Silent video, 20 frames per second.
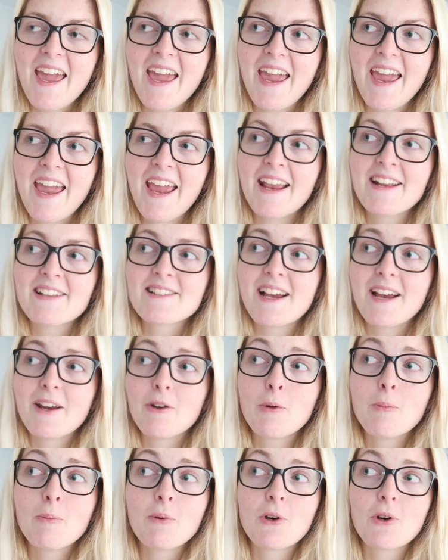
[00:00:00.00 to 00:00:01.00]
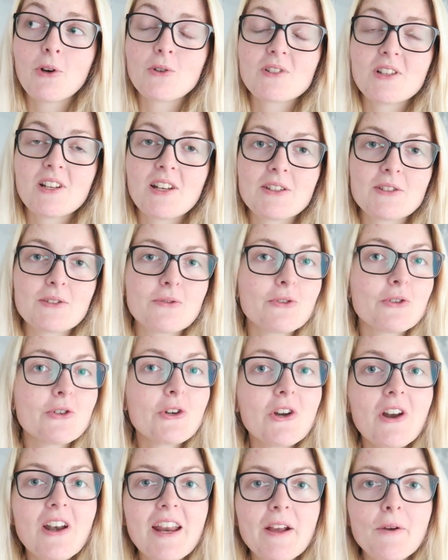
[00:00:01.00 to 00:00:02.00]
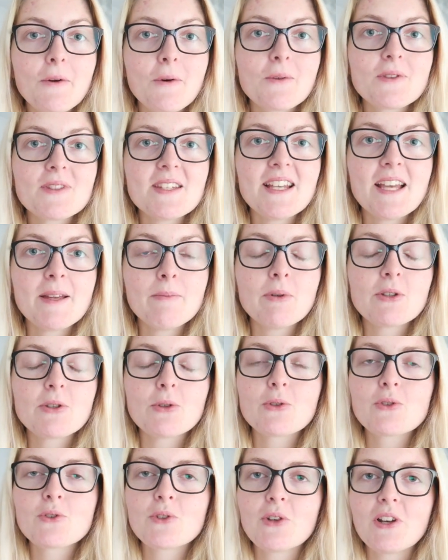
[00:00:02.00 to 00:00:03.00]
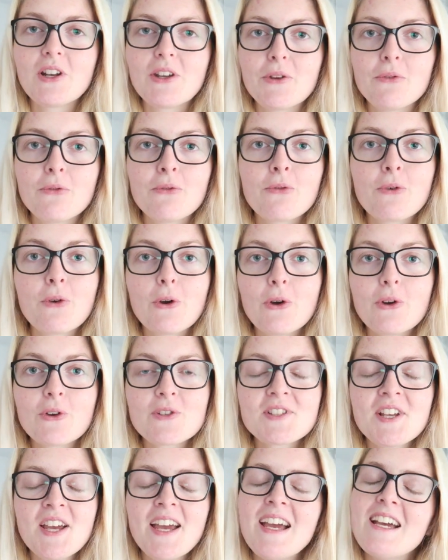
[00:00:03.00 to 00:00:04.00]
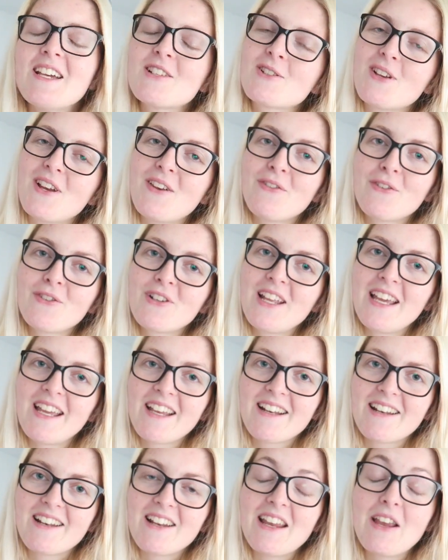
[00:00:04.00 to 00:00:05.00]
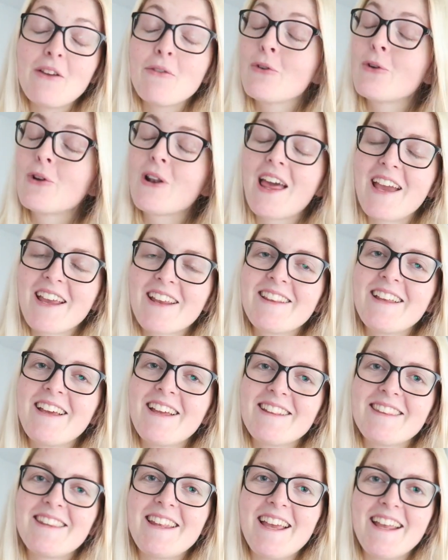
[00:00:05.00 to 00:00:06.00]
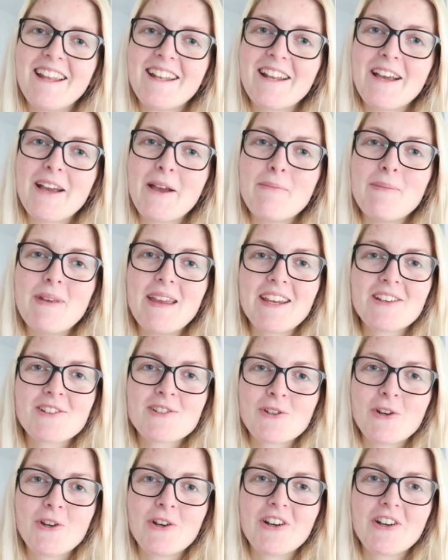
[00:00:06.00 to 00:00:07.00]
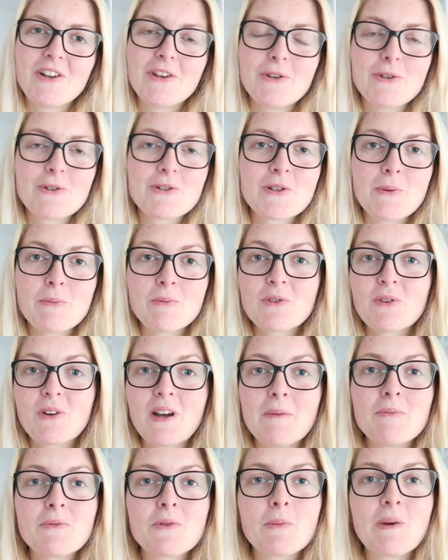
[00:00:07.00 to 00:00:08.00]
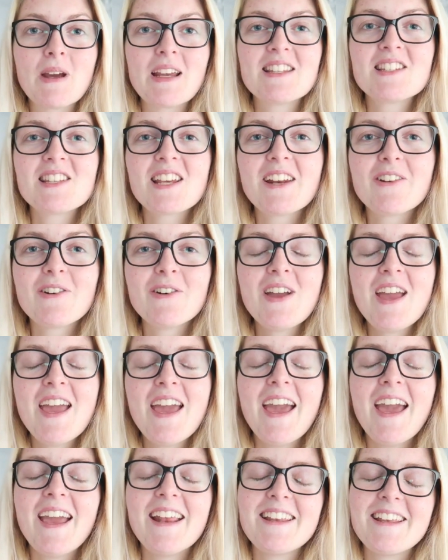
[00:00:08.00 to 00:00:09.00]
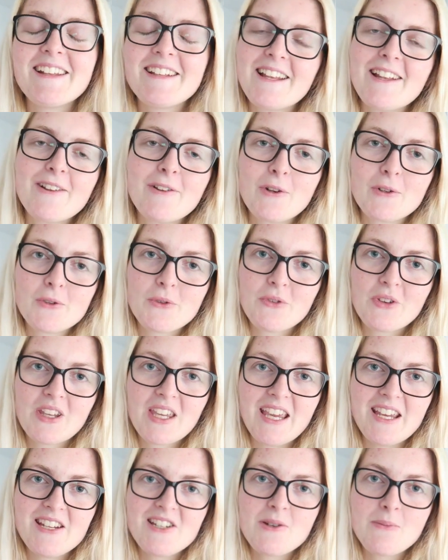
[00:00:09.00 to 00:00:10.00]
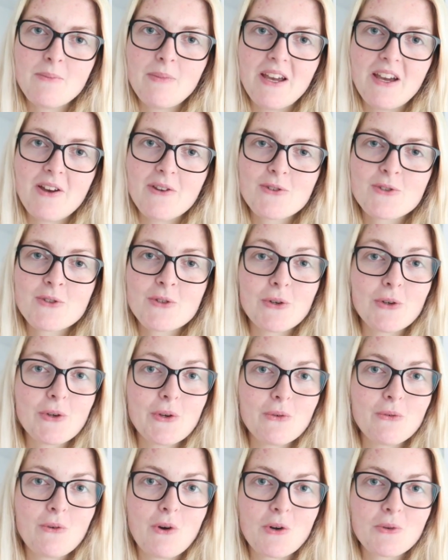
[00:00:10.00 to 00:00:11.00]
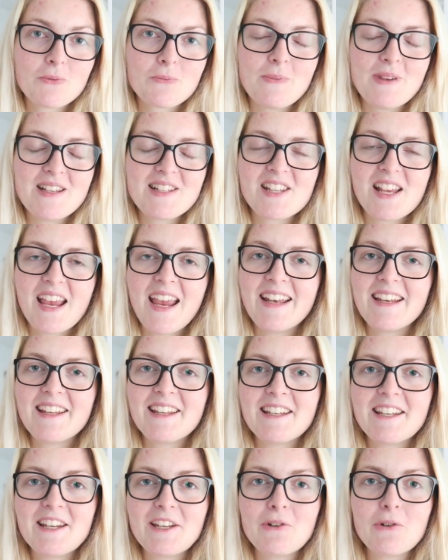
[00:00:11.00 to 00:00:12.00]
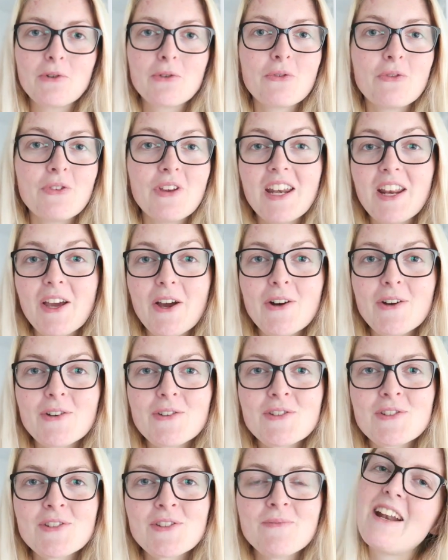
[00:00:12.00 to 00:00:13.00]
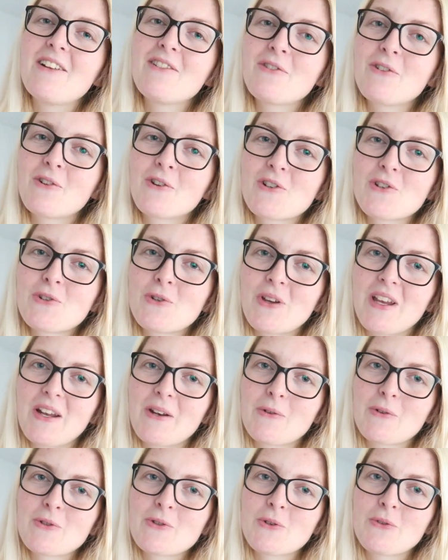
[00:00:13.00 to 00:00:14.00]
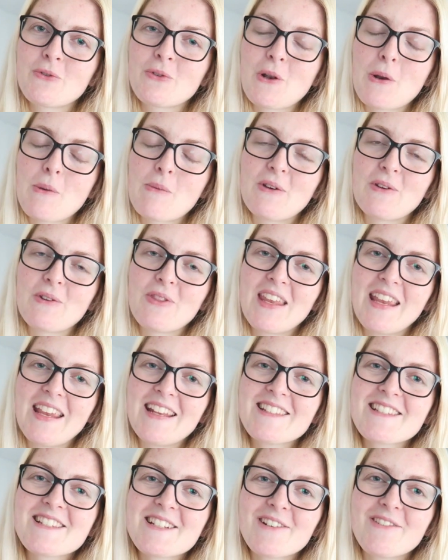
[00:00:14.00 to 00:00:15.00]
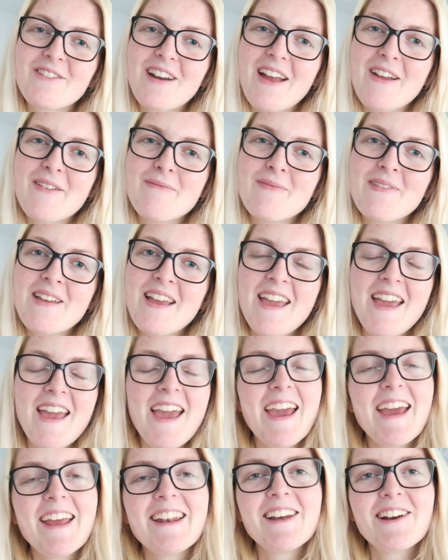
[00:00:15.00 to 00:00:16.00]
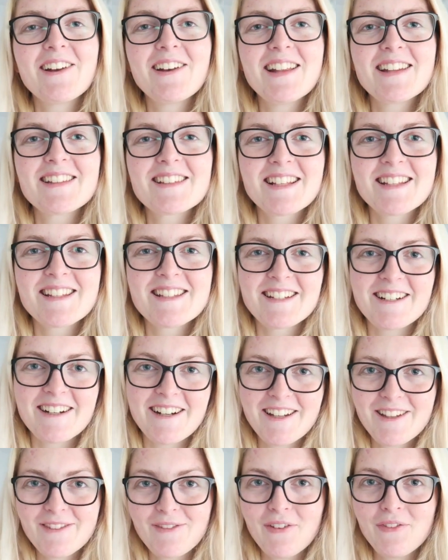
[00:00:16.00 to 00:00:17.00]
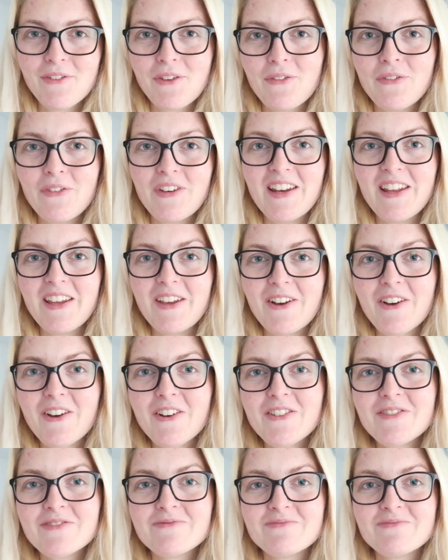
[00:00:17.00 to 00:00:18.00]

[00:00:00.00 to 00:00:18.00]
And I upload a lot of girly content, but also a lot of vlogs. So if you like, if you like that, then uh, make sure you subscribe to my channel and hit that notification bell so you won't miss any new videos. And of course, you can also follow me on Instagram. And now let's get started with the video.